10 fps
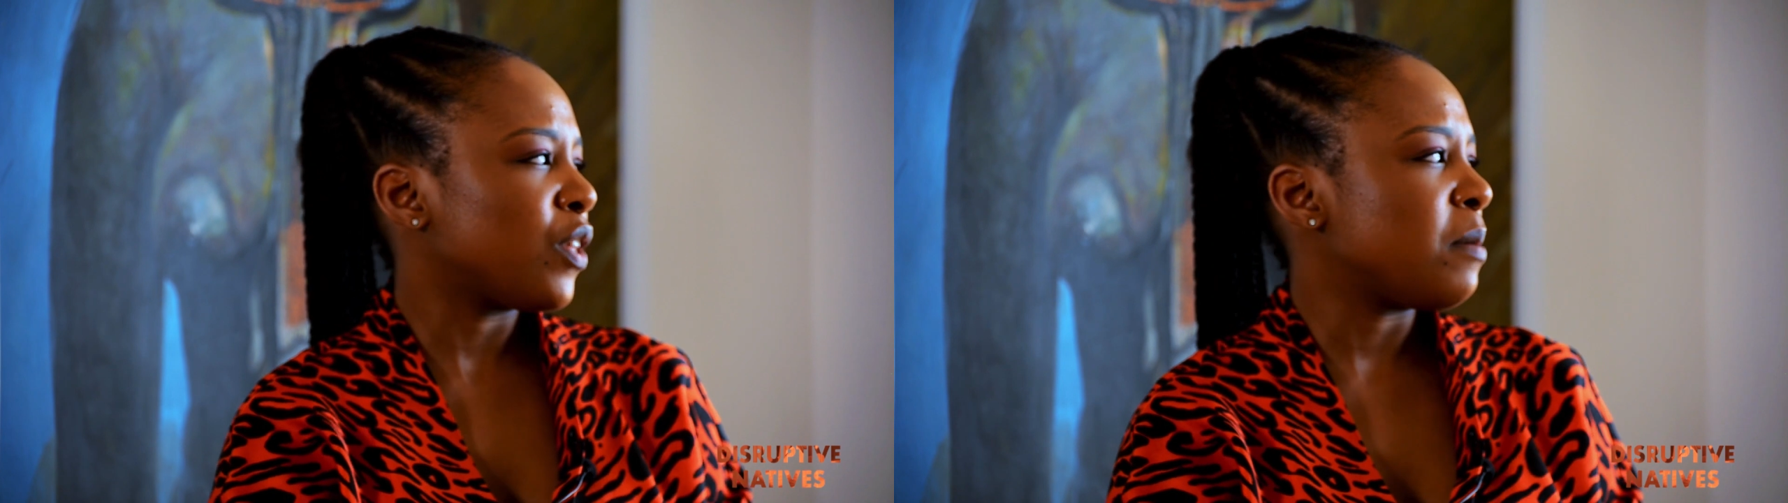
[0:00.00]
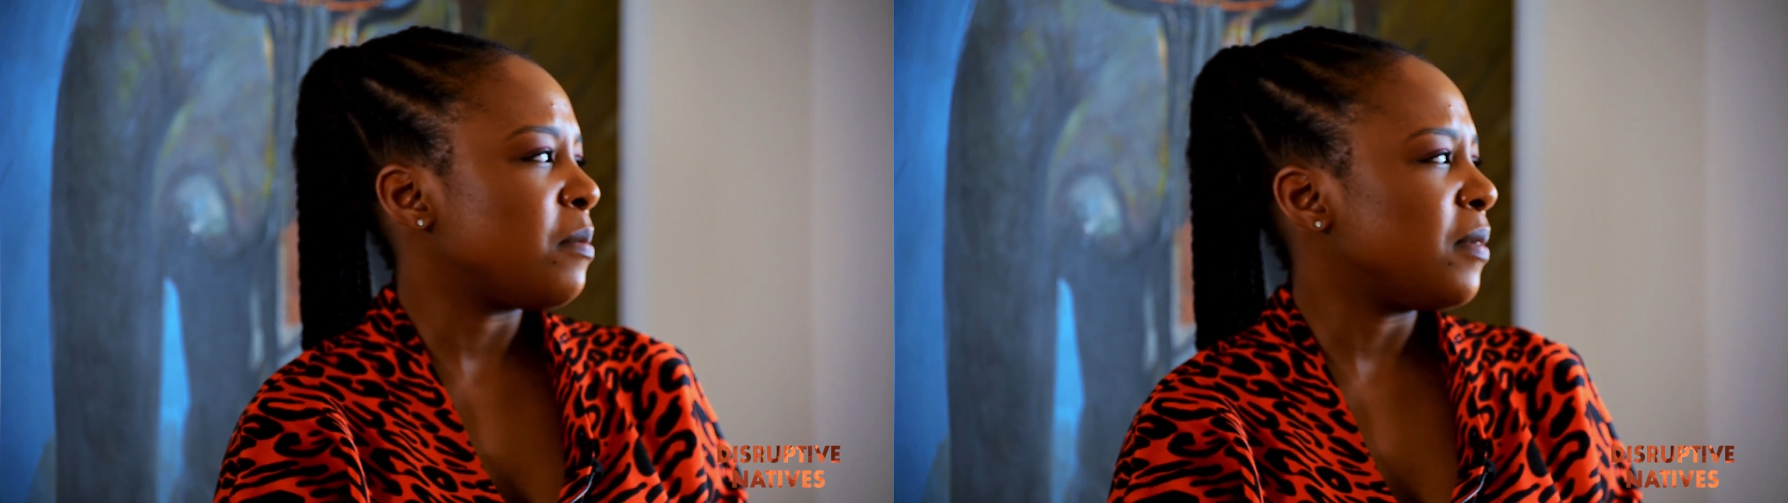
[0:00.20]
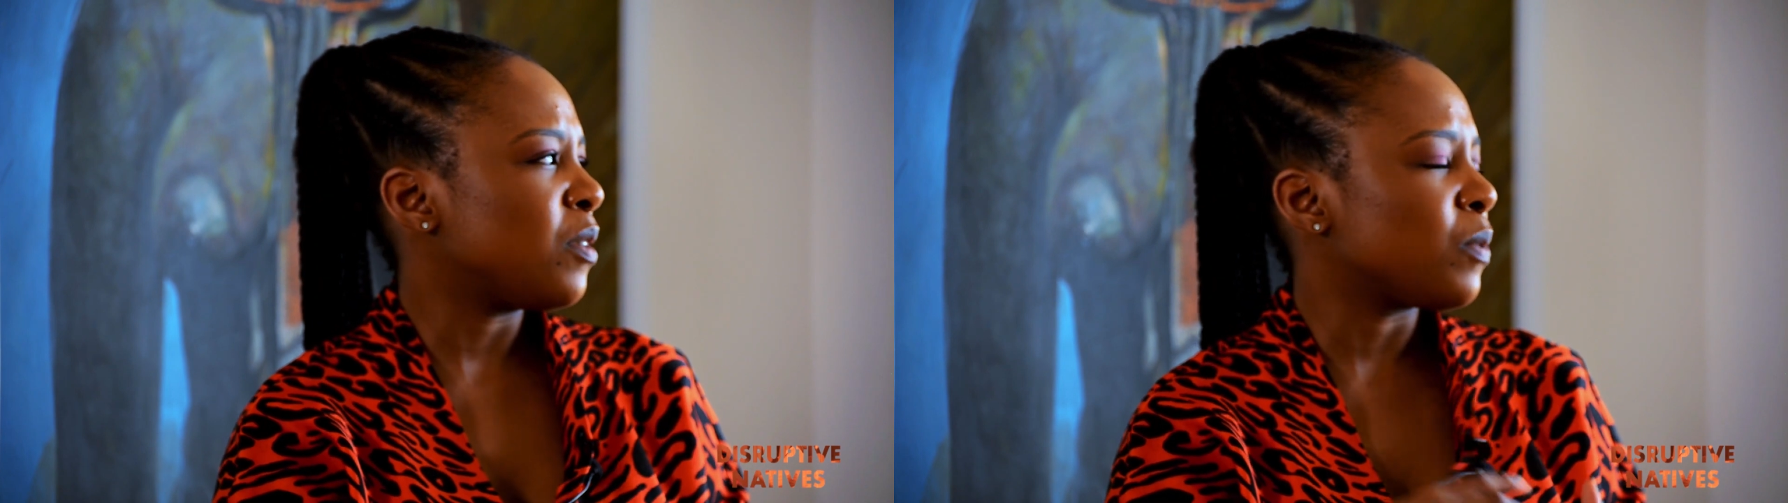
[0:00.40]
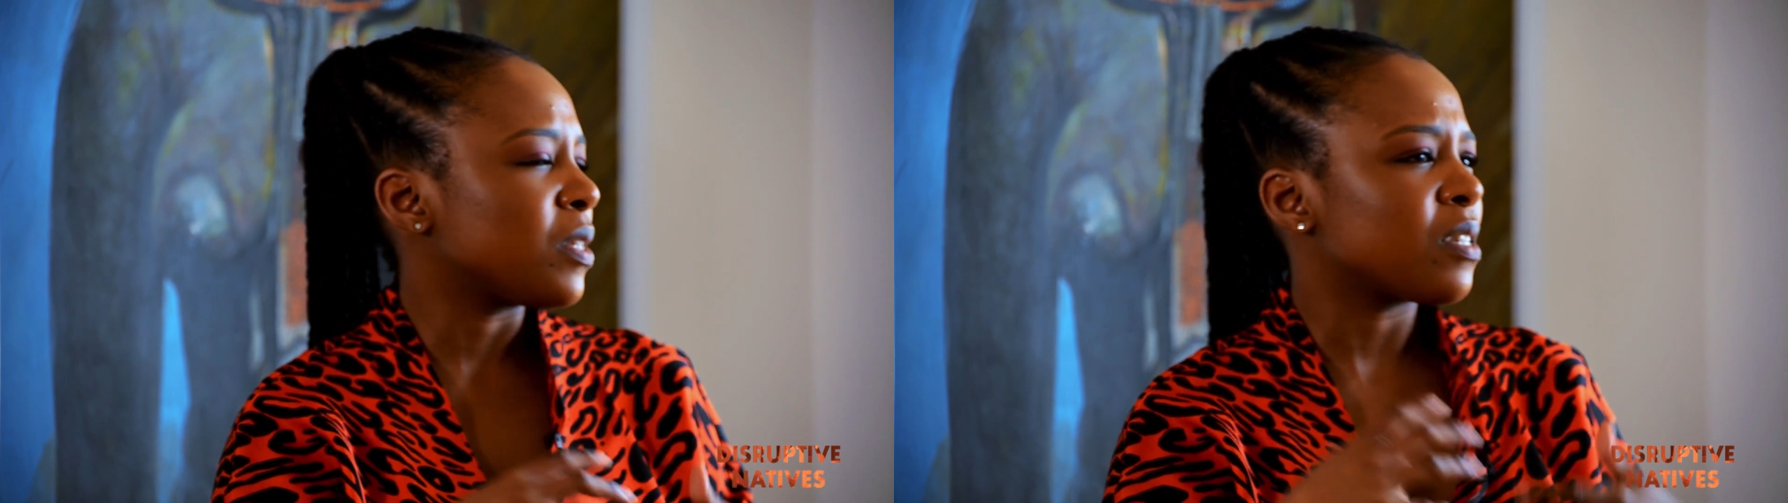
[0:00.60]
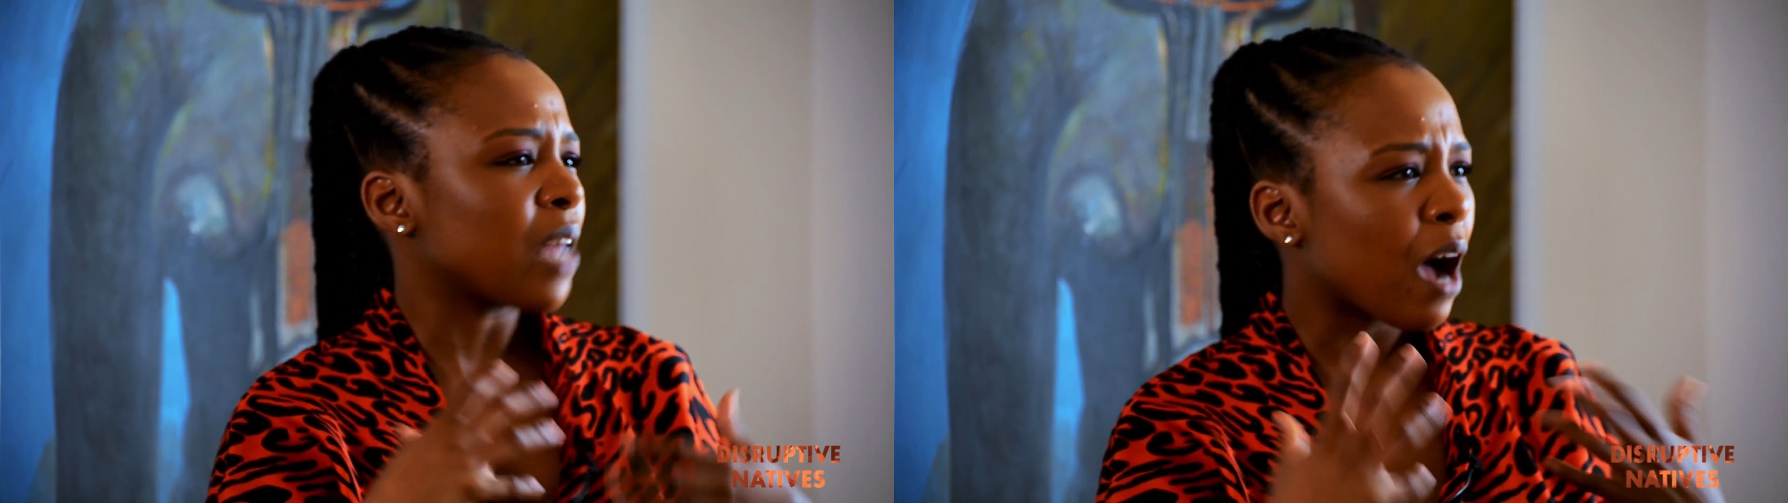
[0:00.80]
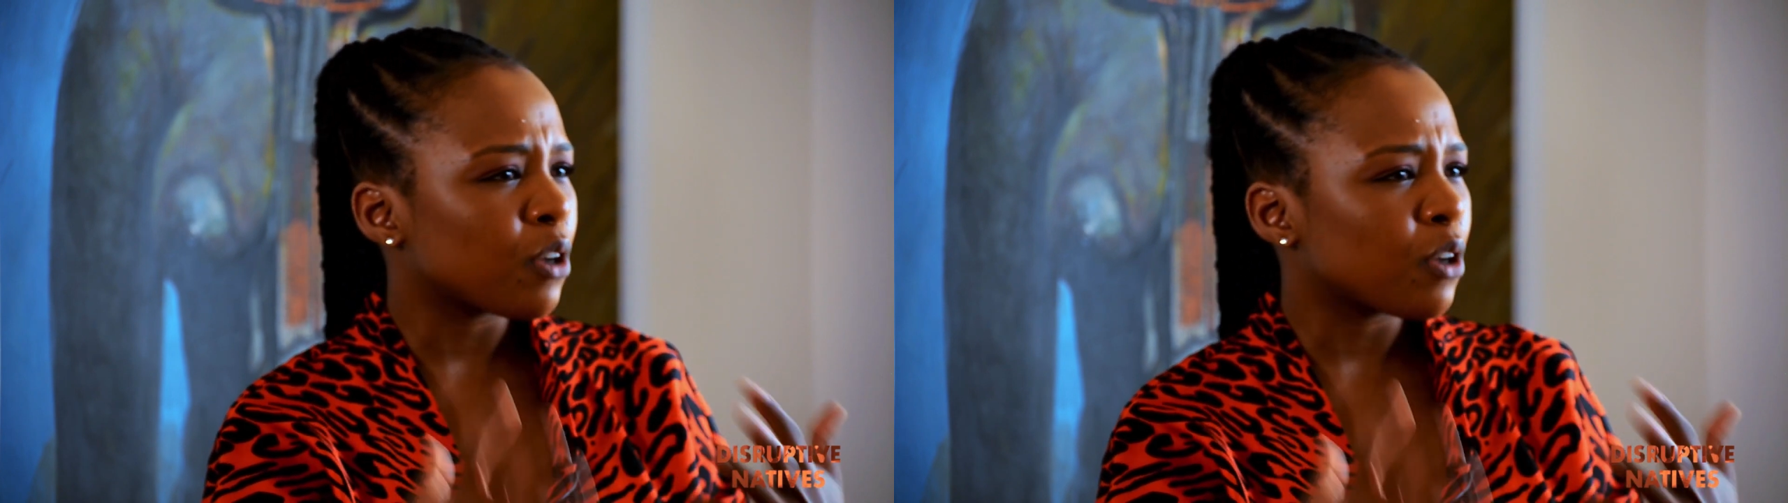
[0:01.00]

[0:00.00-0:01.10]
for them it was,